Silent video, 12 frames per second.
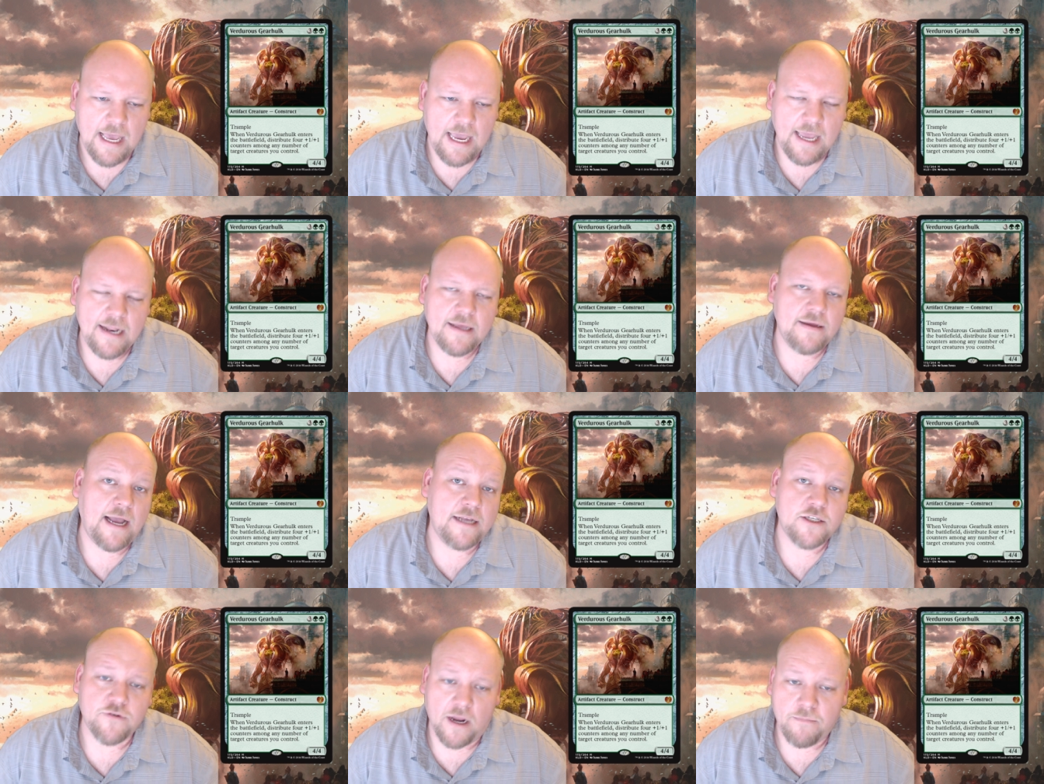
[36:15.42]
It
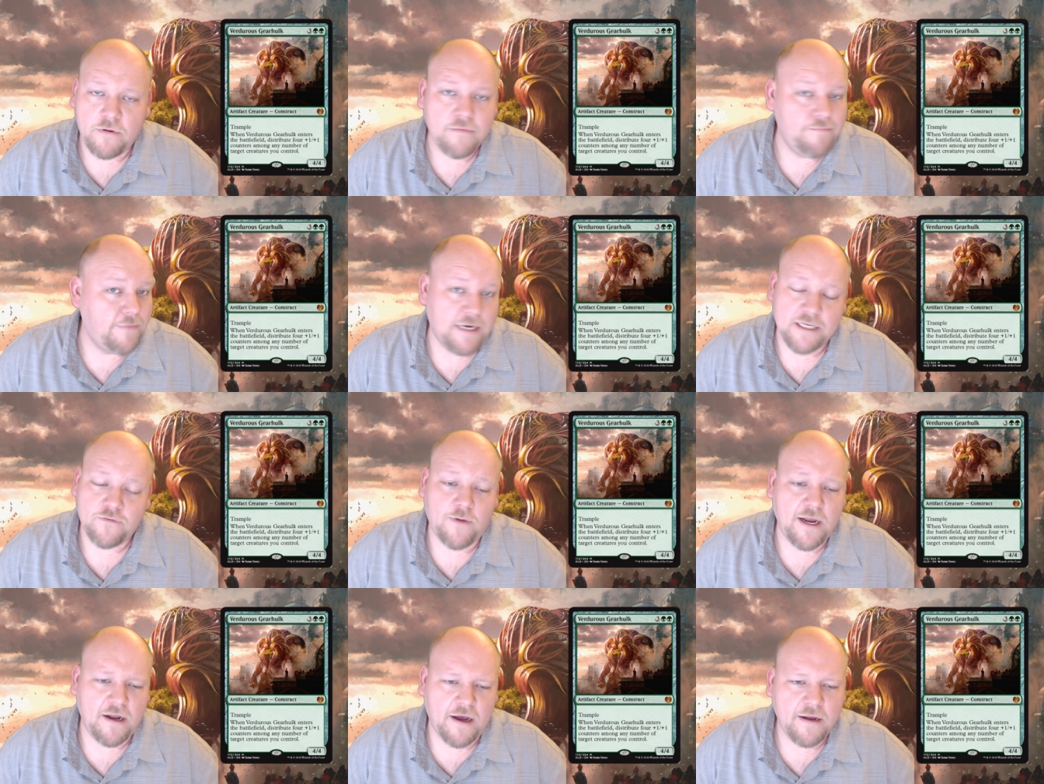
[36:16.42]
has trample because
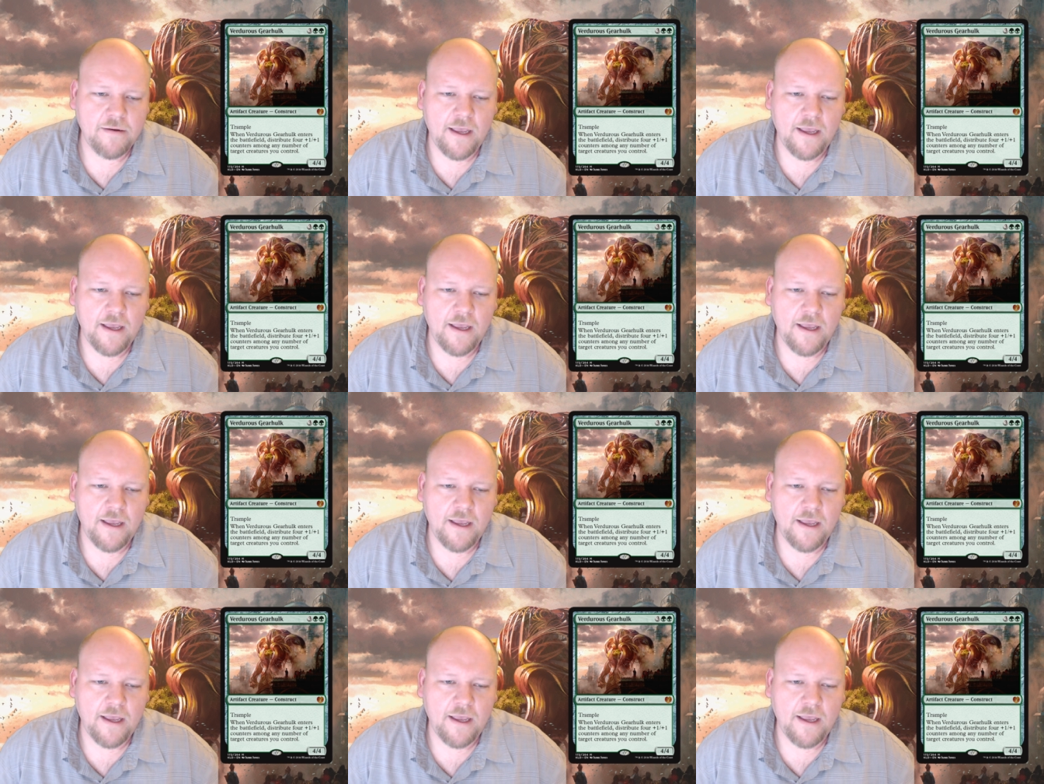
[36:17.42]
why not?